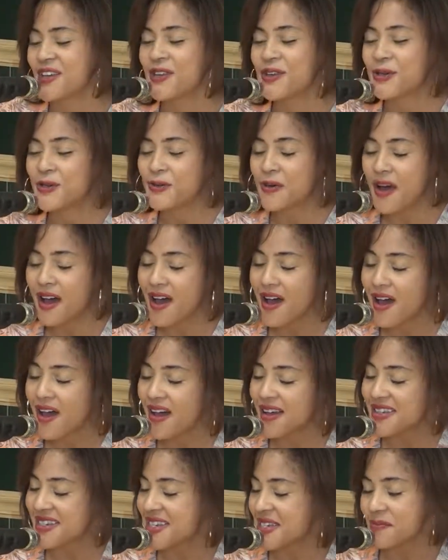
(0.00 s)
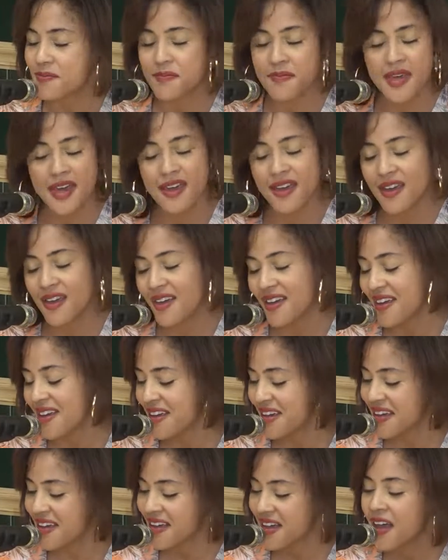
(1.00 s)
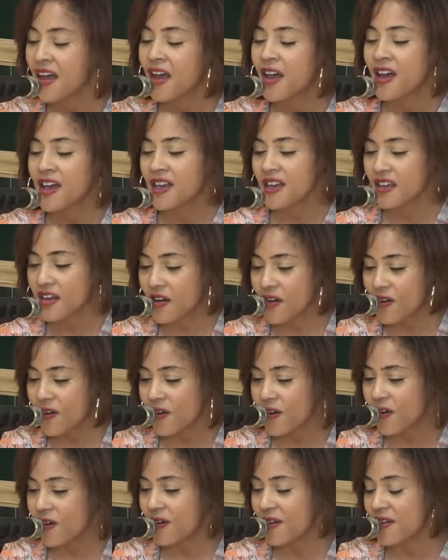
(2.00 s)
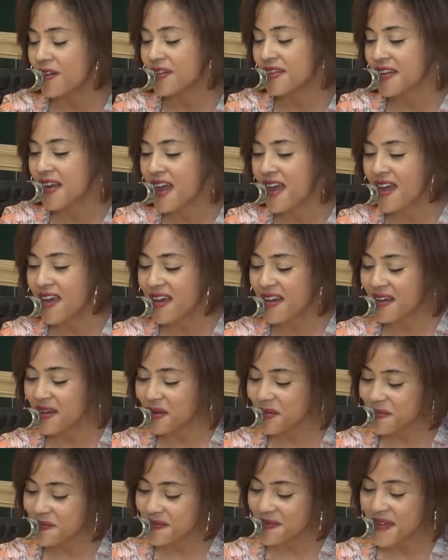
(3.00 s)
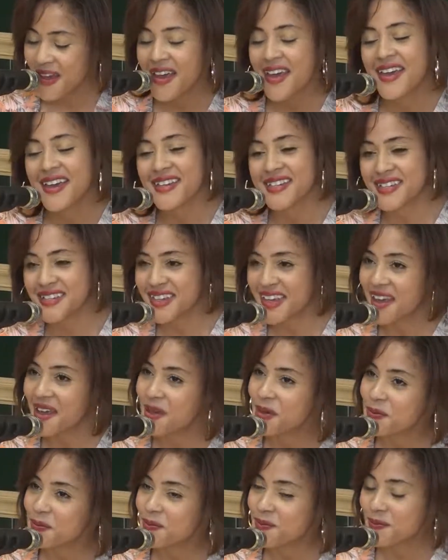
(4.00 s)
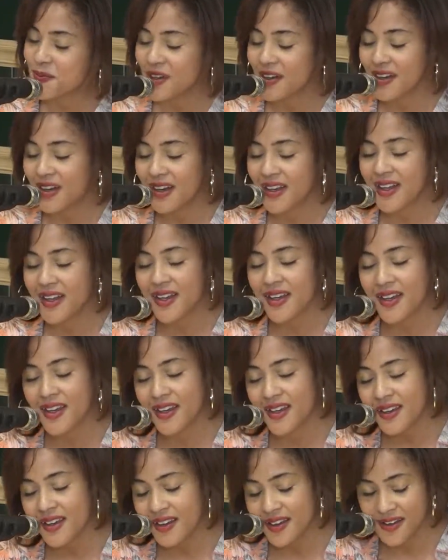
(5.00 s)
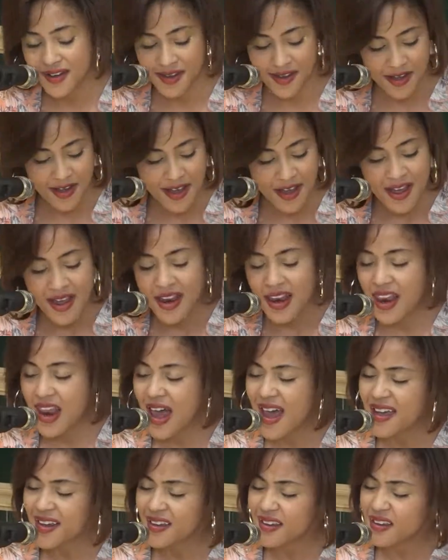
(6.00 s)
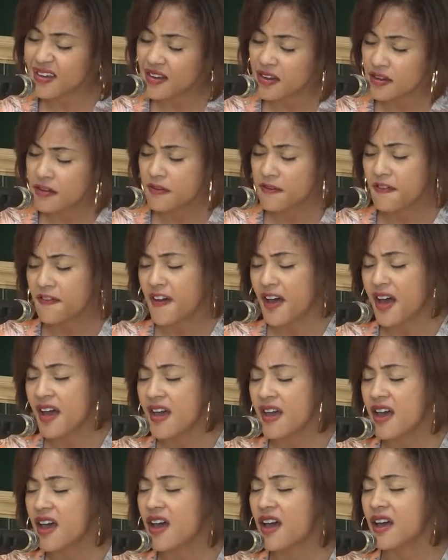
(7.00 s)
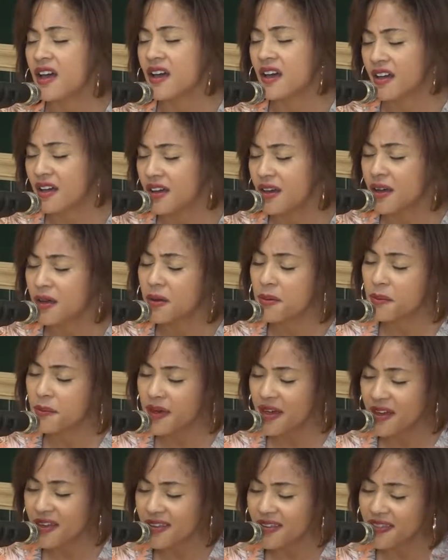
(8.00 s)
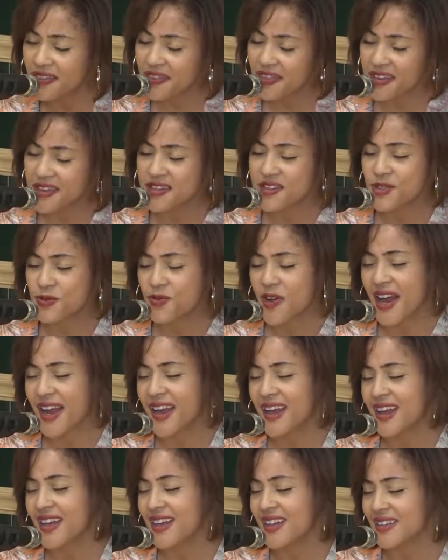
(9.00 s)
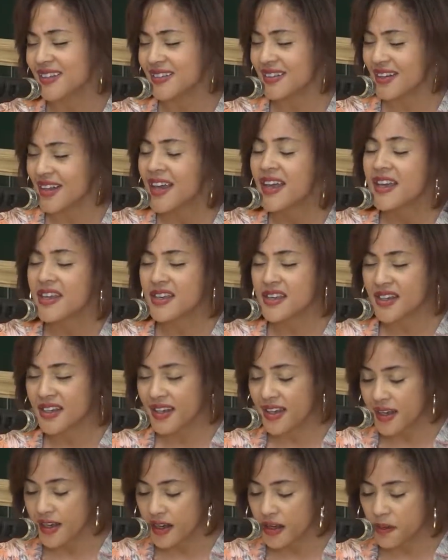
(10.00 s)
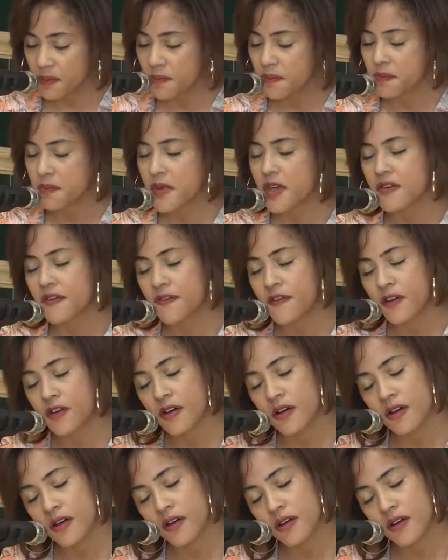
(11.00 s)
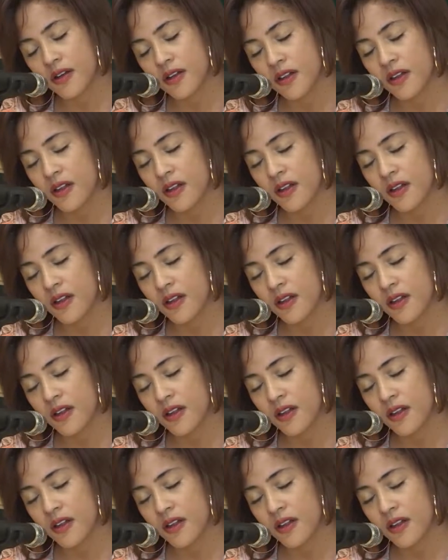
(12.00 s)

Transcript: you are to me. Your name is Kimberly. Like a fire, but this rain, you keep me full